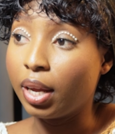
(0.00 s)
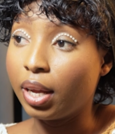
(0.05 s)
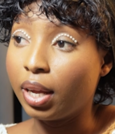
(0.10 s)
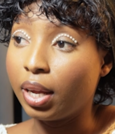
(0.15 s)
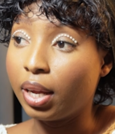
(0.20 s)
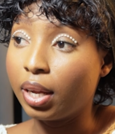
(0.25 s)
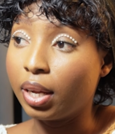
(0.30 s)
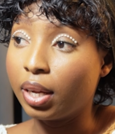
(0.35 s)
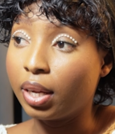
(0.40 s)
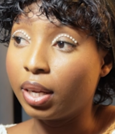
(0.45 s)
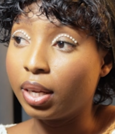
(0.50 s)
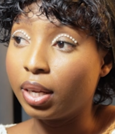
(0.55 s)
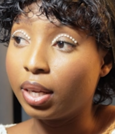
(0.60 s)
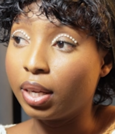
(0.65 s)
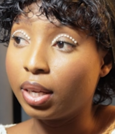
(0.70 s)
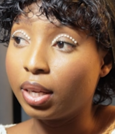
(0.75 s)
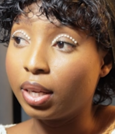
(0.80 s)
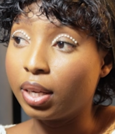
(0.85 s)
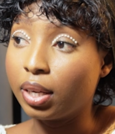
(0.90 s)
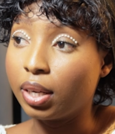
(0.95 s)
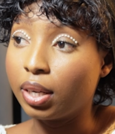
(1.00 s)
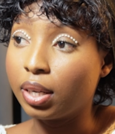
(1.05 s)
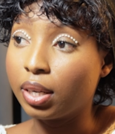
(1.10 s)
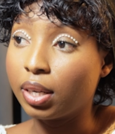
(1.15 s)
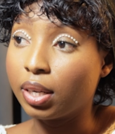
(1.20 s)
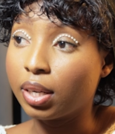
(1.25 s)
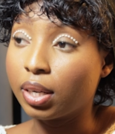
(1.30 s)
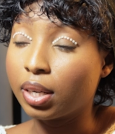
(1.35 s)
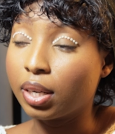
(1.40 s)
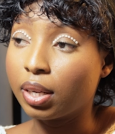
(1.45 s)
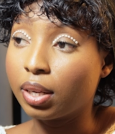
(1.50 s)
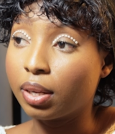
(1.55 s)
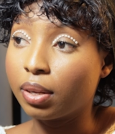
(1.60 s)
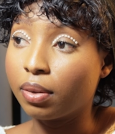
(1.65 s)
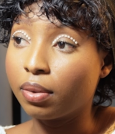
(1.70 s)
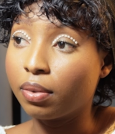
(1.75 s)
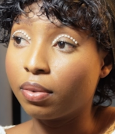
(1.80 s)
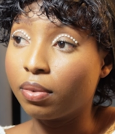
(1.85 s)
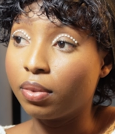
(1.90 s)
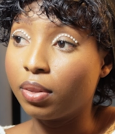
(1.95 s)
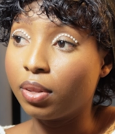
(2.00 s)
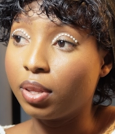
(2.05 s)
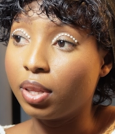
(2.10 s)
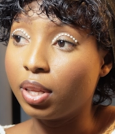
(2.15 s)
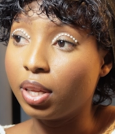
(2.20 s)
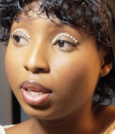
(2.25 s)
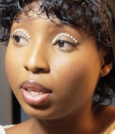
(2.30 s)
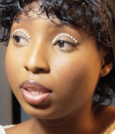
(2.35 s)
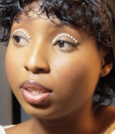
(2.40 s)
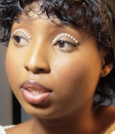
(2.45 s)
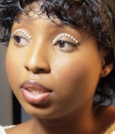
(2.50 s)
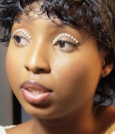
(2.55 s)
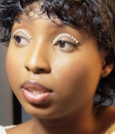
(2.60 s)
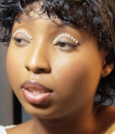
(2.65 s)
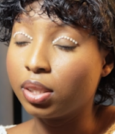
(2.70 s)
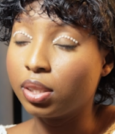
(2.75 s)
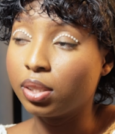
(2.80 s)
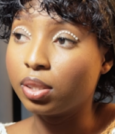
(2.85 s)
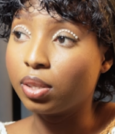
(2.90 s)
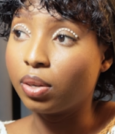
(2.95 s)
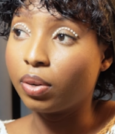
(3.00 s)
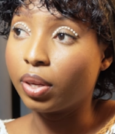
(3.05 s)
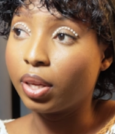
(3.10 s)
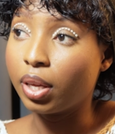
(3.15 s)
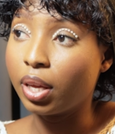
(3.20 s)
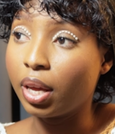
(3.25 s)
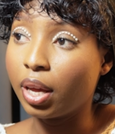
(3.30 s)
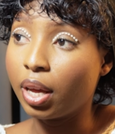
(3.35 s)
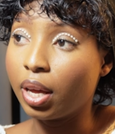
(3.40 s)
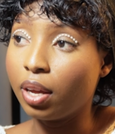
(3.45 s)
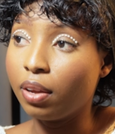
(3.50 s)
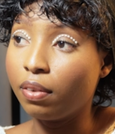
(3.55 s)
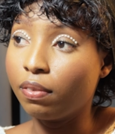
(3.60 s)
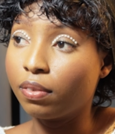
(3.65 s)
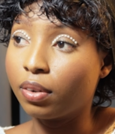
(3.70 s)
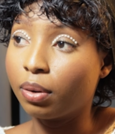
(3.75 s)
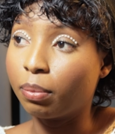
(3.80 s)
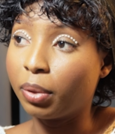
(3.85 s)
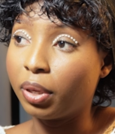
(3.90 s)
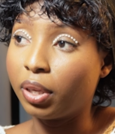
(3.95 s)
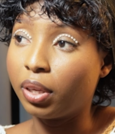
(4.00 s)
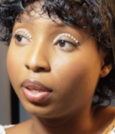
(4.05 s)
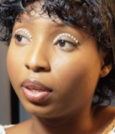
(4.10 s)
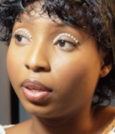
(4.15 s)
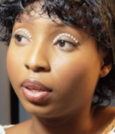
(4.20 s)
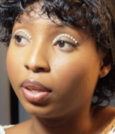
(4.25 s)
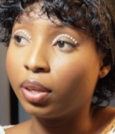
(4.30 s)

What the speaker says: And this looks okay for me.